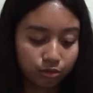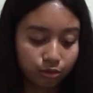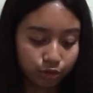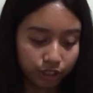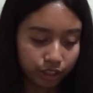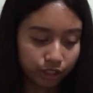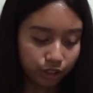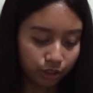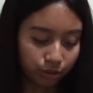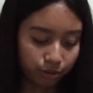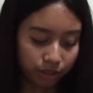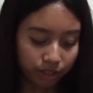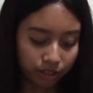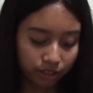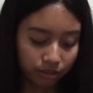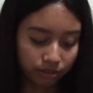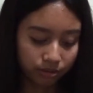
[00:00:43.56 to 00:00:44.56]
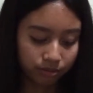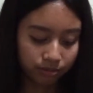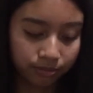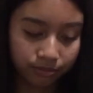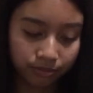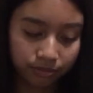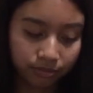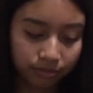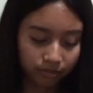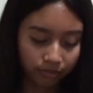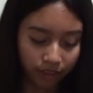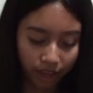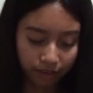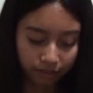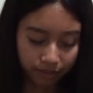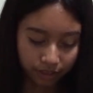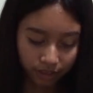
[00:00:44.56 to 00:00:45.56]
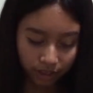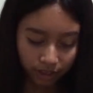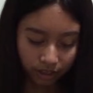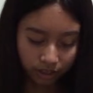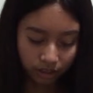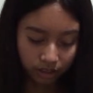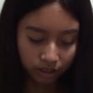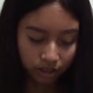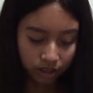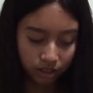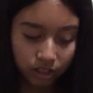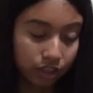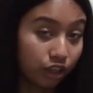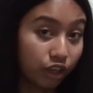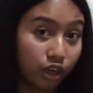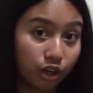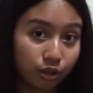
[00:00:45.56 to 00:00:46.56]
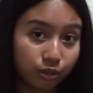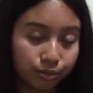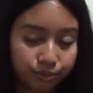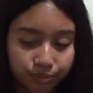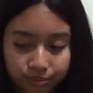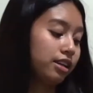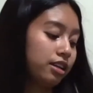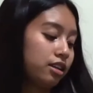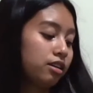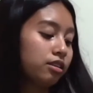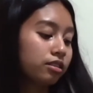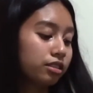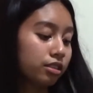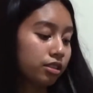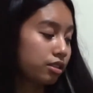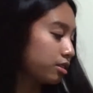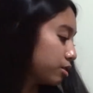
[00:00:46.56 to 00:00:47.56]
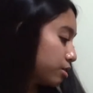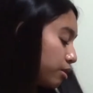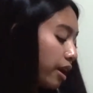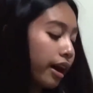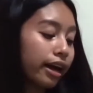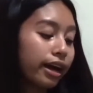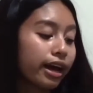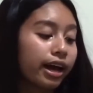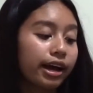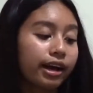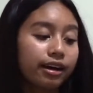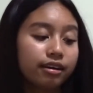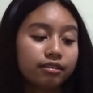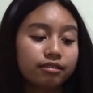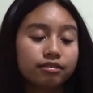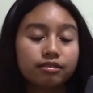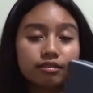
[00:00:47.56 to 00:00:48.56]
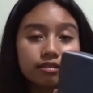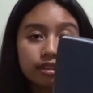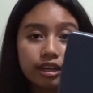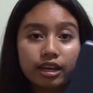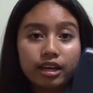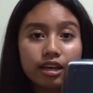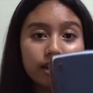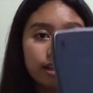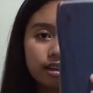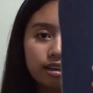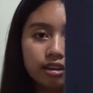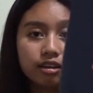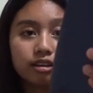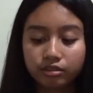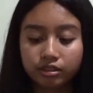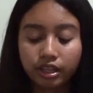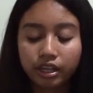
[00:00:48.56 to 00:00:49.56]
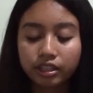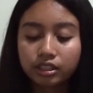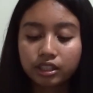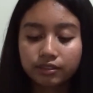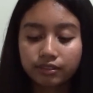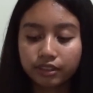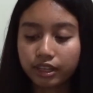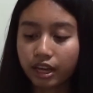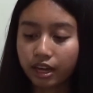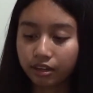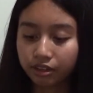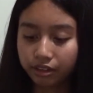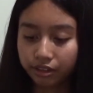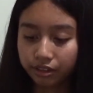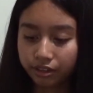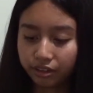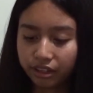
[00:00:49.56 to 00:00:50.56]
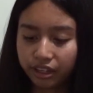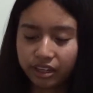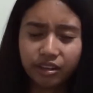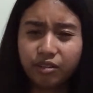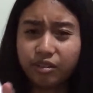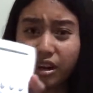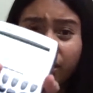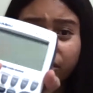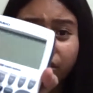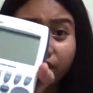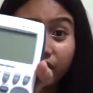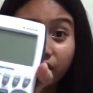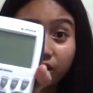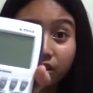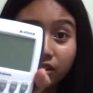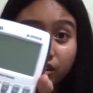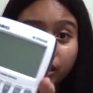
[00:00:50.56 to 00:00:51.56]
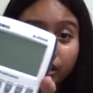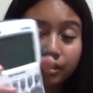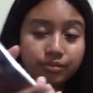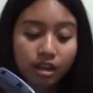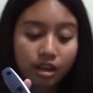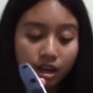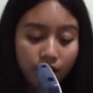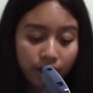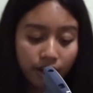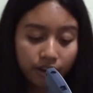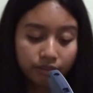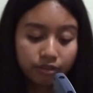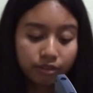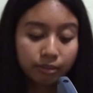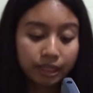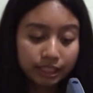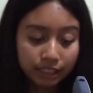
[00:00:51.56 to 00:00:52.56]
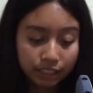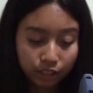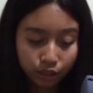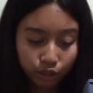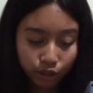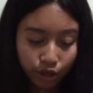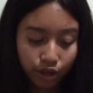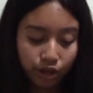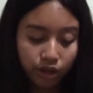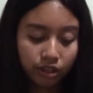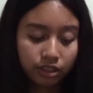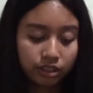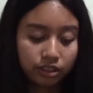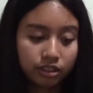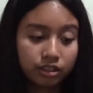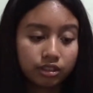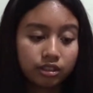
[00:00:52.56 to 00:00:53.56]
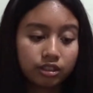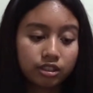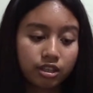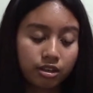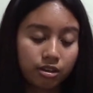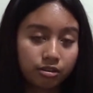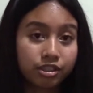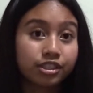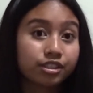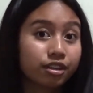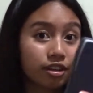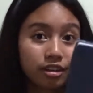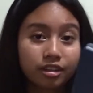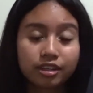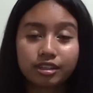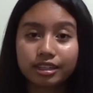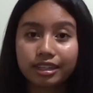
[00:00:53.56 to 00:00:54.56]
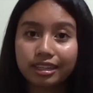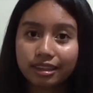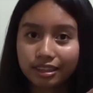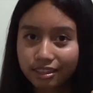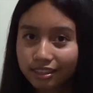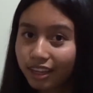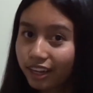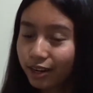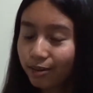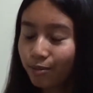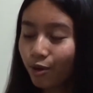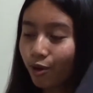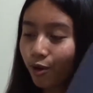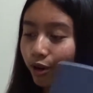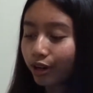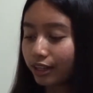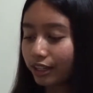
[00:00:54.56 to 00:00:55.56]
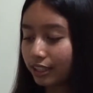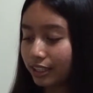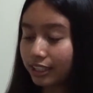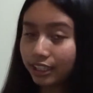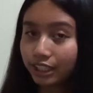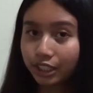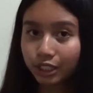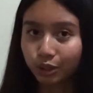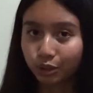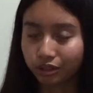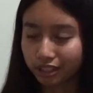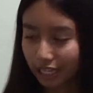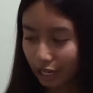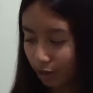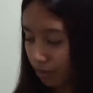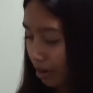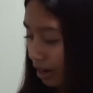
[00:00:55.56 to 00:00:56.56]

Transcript: redoing everything, you know. And also, I have a scientific calculator, like a graphing calculator from my sister. So she's not gonna need this anymore. So it's now